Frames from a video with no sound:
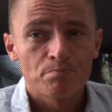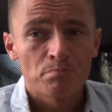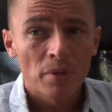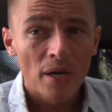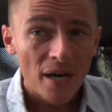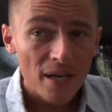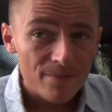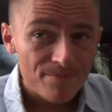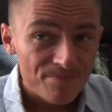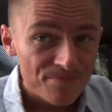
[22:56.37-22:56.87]

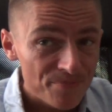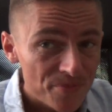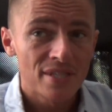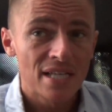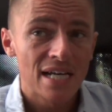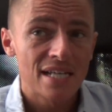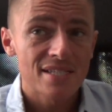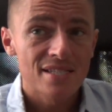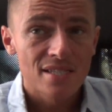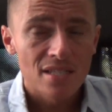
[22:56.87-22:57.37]
But
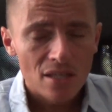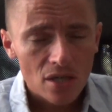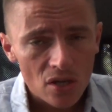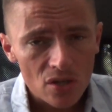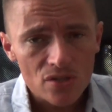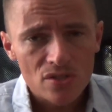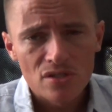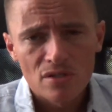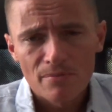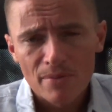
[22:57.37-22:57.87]
that's the
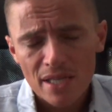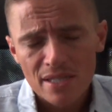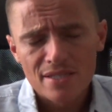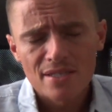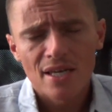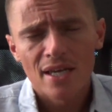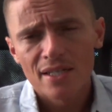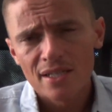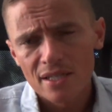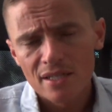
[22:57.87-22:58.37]
cost of
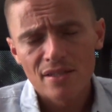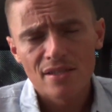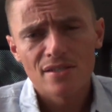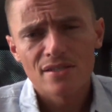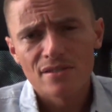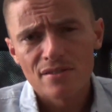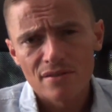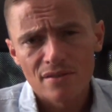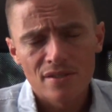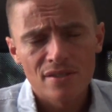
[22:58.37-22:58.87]
maintaining
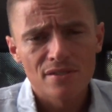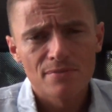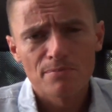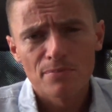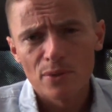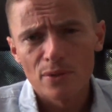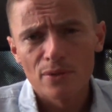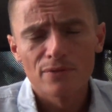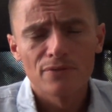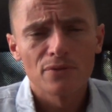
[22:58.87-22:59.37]
these
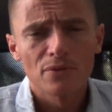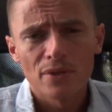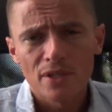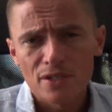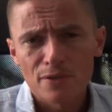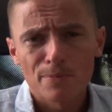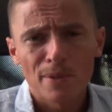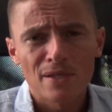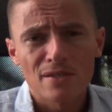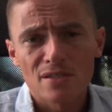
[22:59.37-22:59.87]
beautiful,
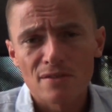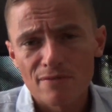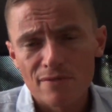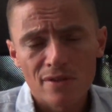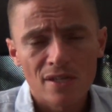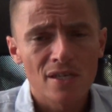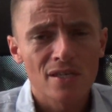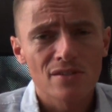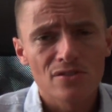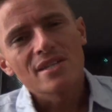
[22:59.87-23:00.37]
expensive
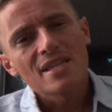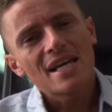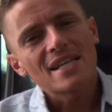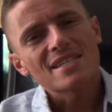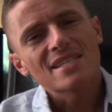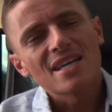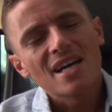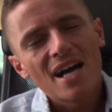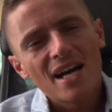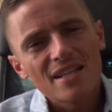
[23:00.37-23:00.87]
things. So
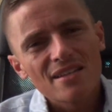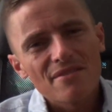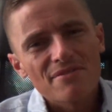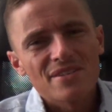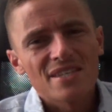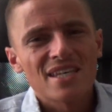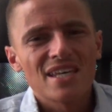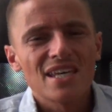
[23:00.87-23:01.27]
that's kind of